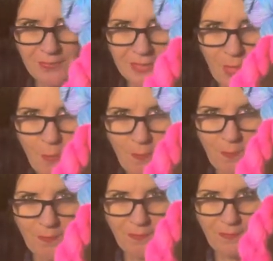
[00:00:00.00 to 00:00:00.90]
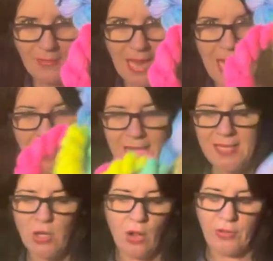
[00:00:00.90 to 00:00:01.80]
So
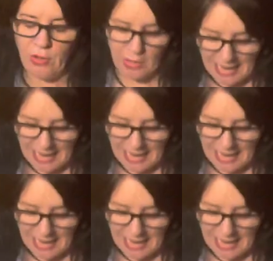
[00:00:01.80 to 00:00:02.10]
that's all the yarn.